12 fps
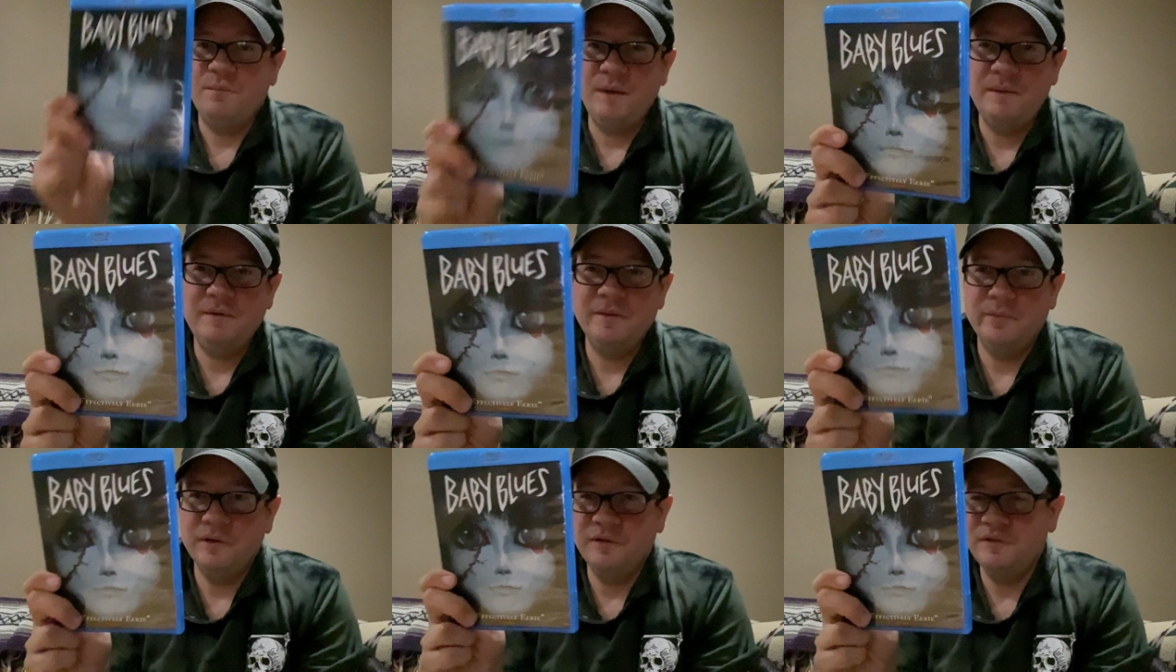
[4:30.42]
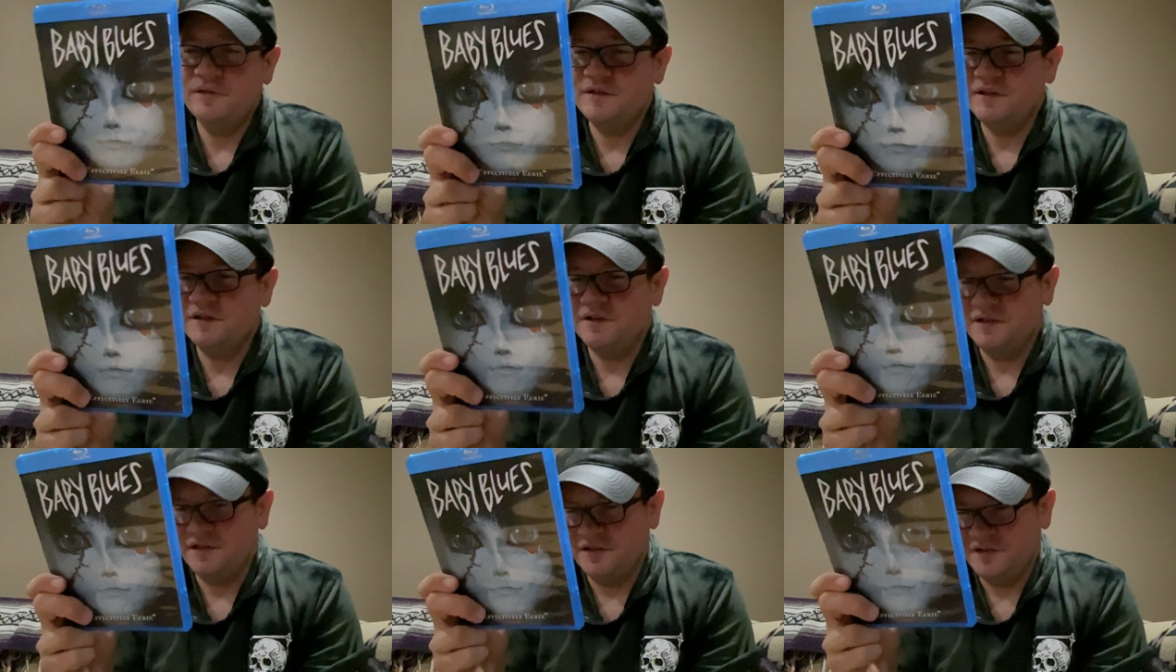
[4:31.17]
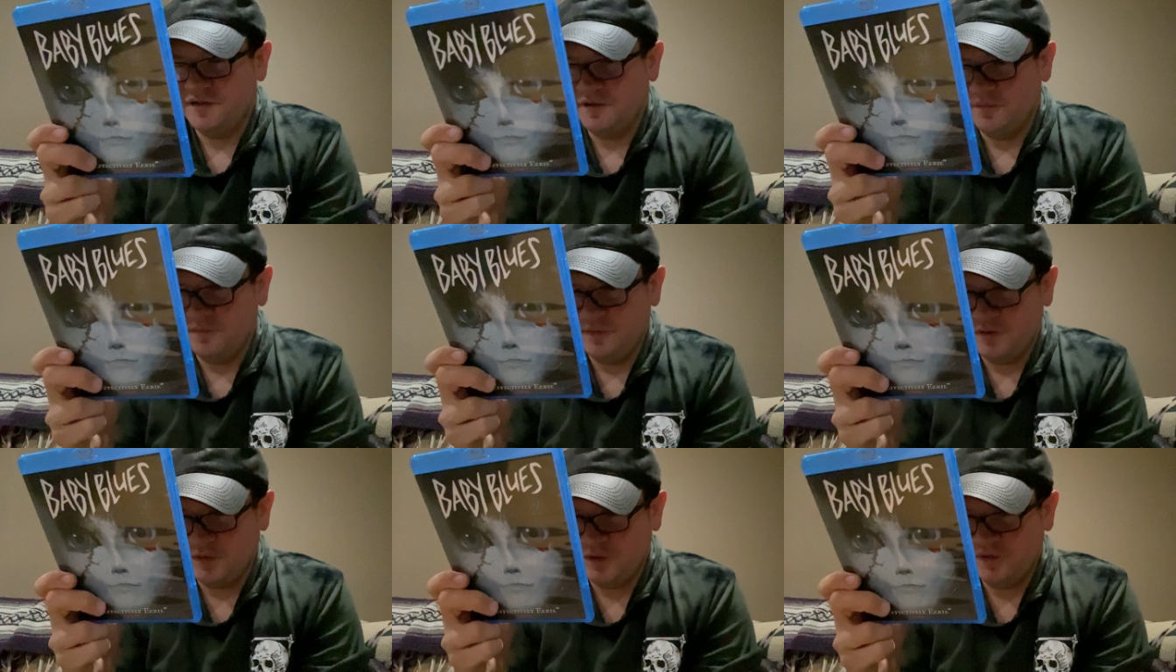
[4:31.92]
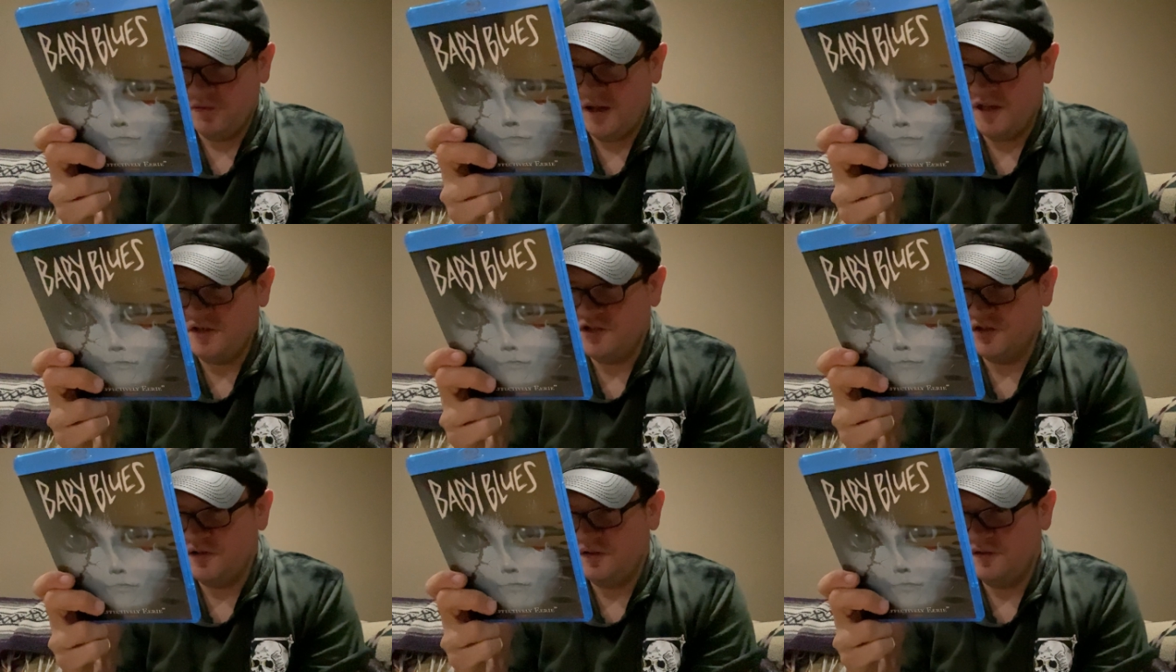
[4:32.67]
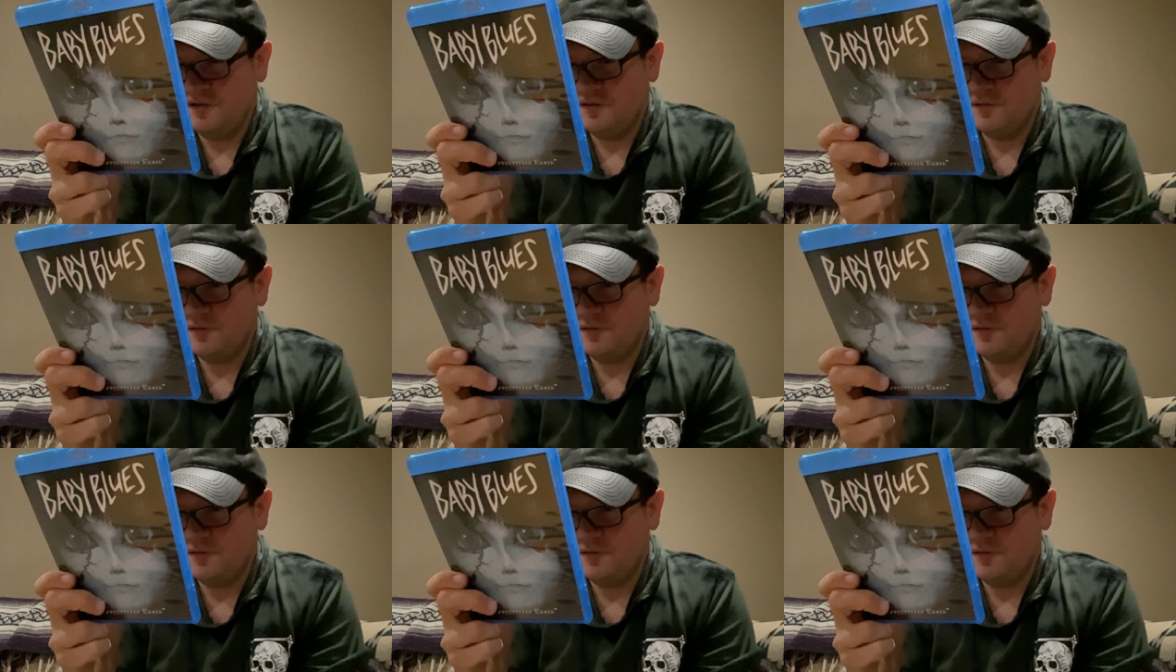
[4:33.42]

Baby Blues. This is some sort of Asian